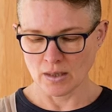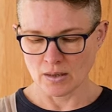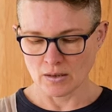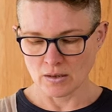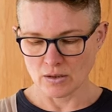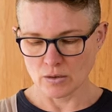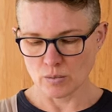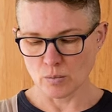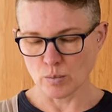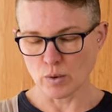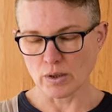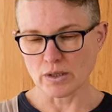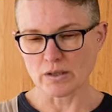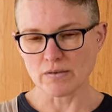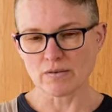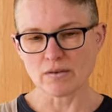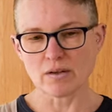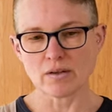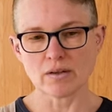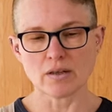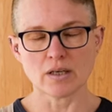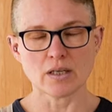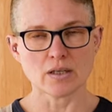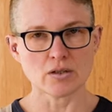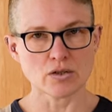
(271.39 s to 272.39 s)
So one of the
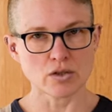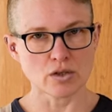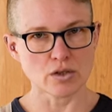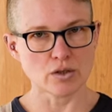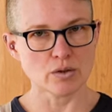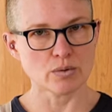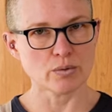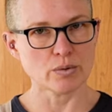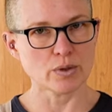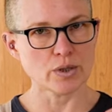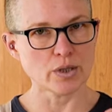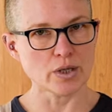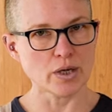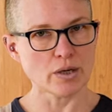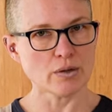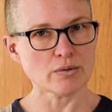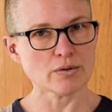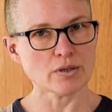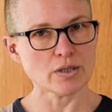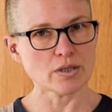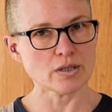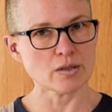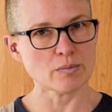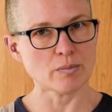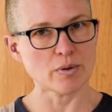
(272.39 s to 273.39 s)
things that you will
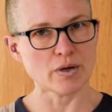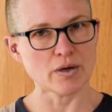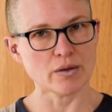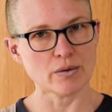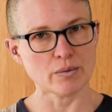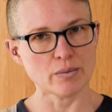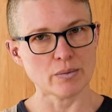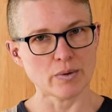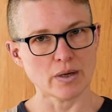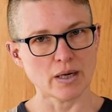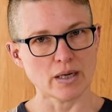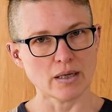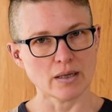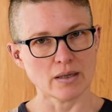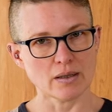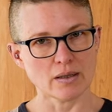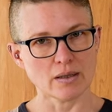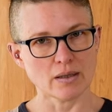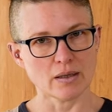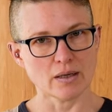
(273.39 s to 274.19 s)
notice about the way